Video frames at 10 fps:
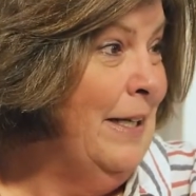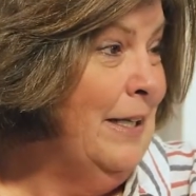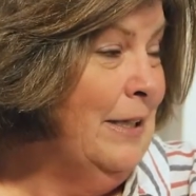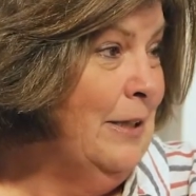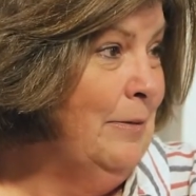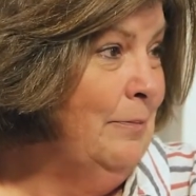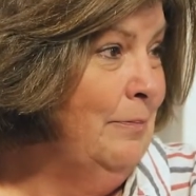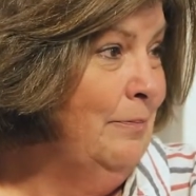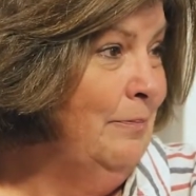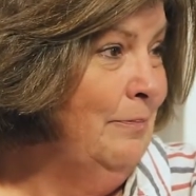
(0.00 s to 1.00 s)

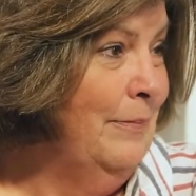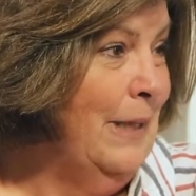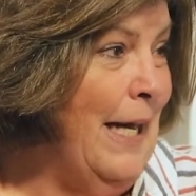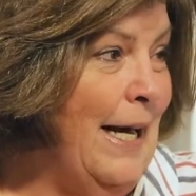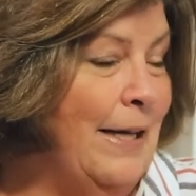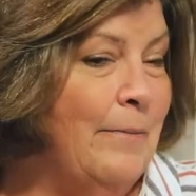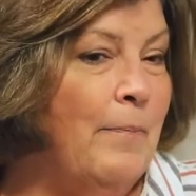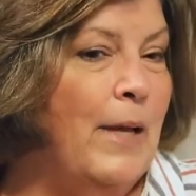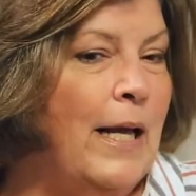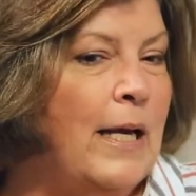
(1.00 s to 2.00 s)
um, line.
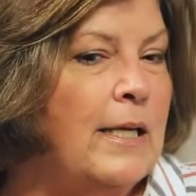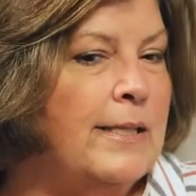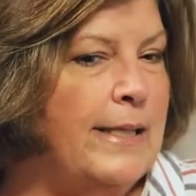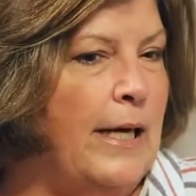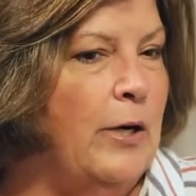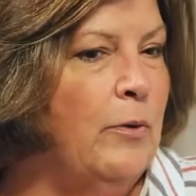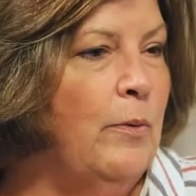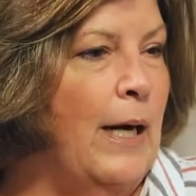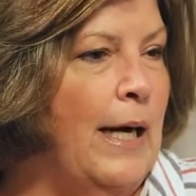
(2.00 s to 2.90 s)
So